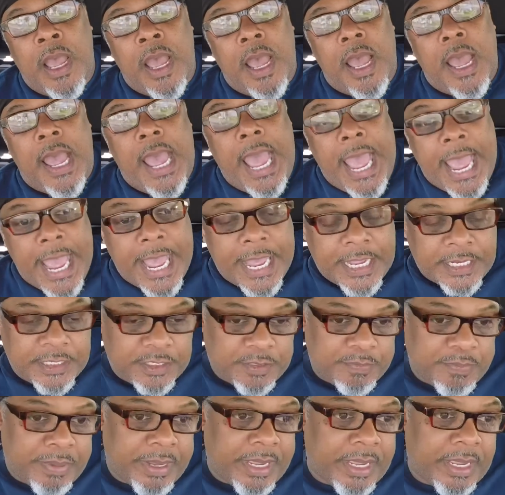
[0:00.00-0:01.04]
has
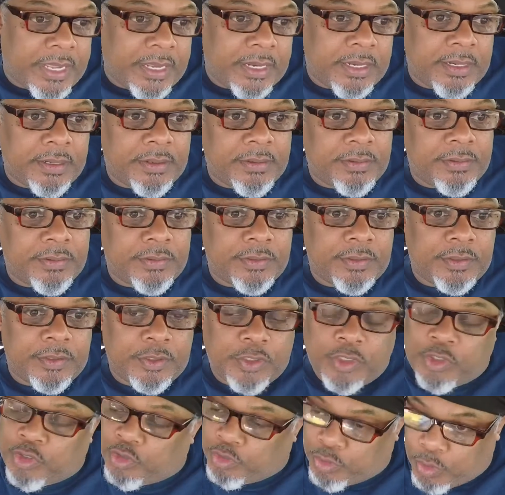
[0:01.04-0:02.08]
been
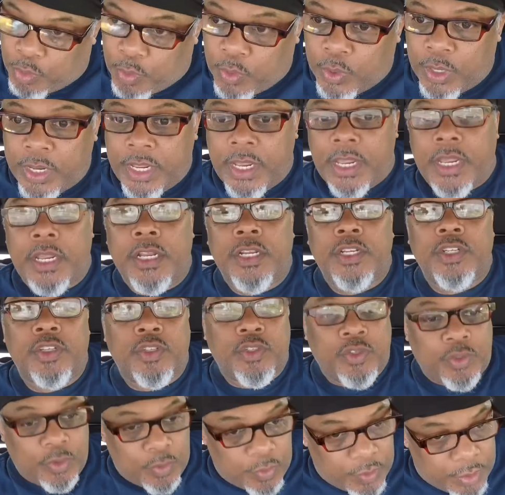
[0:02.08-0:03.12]
truly,
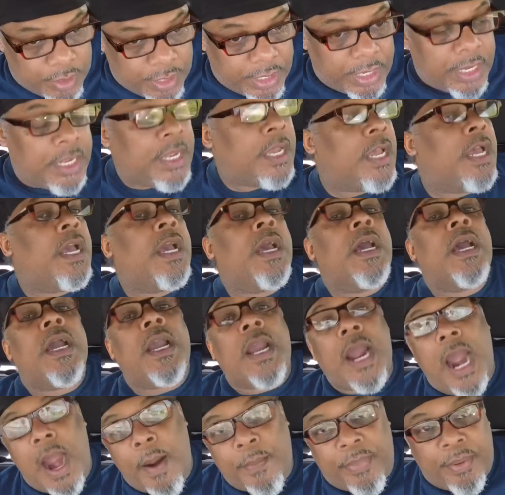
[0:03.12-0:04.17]
truly
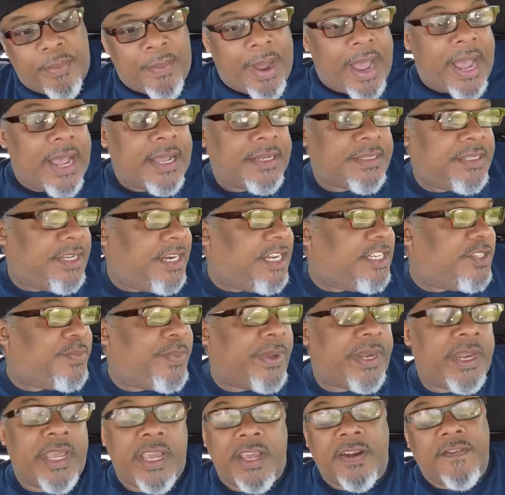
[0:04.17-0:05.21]
compromised. It has been
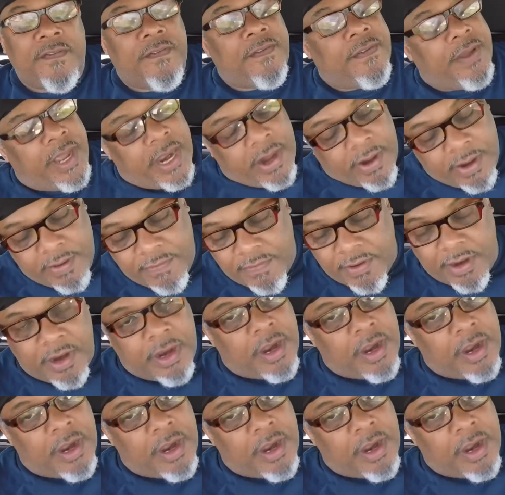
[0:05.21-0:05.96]
hit very, very